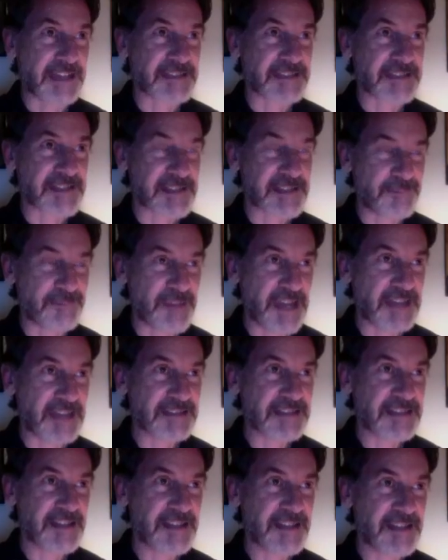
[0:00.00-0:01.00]

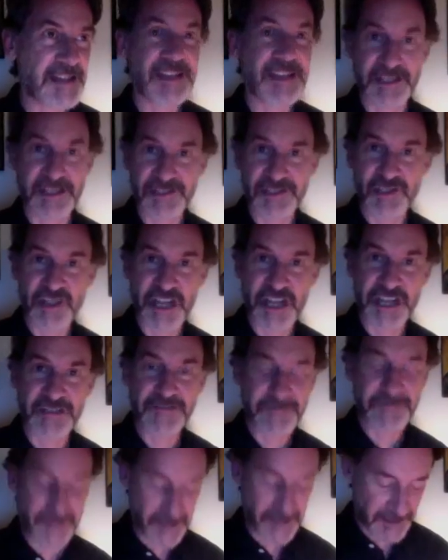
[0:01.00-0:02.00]
Samantha and
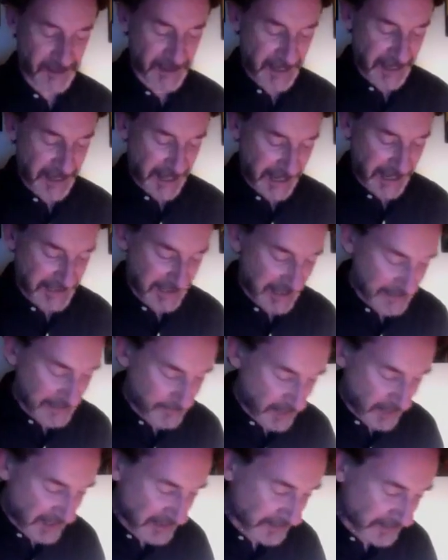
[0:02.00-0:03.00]
Jennifer. And I
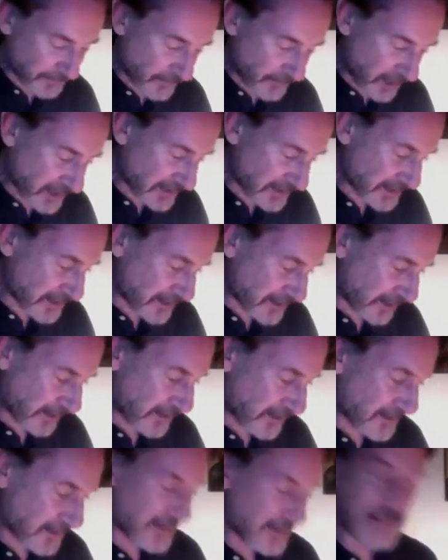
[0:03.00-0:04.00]
made a monster.
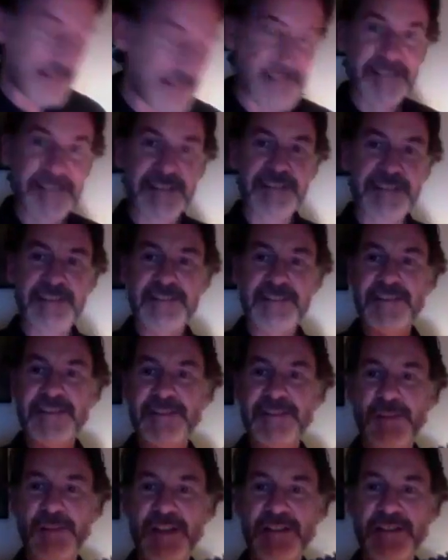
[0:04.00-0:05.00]
Here's the
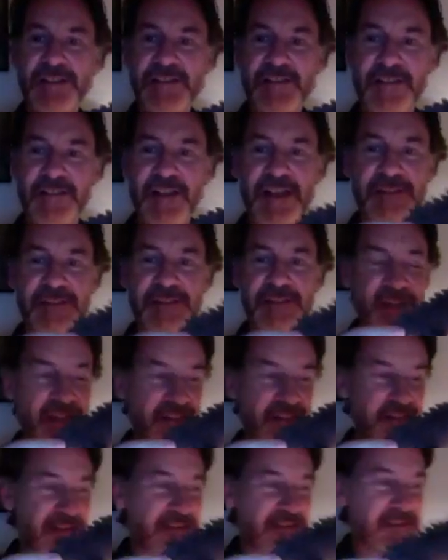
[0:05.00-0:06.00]
monster I made.
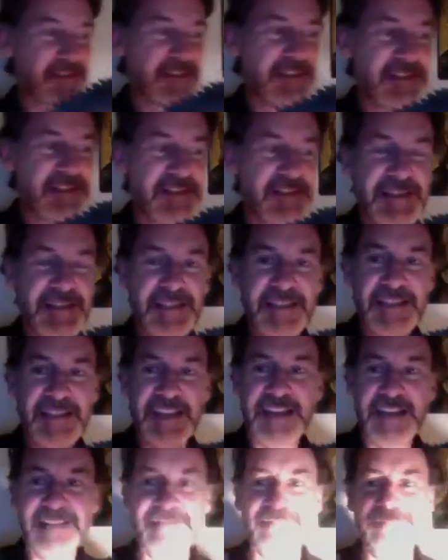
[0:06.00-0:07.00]
Can you see
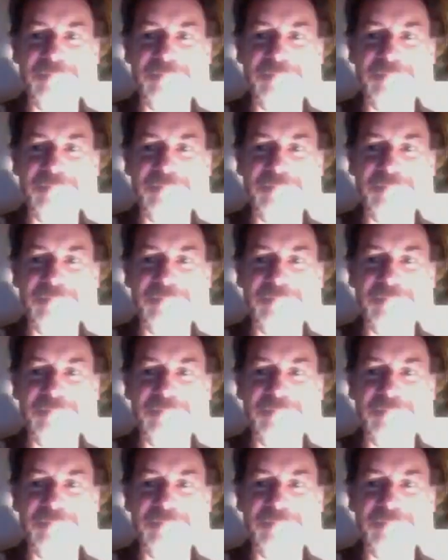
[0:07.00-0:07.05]
that?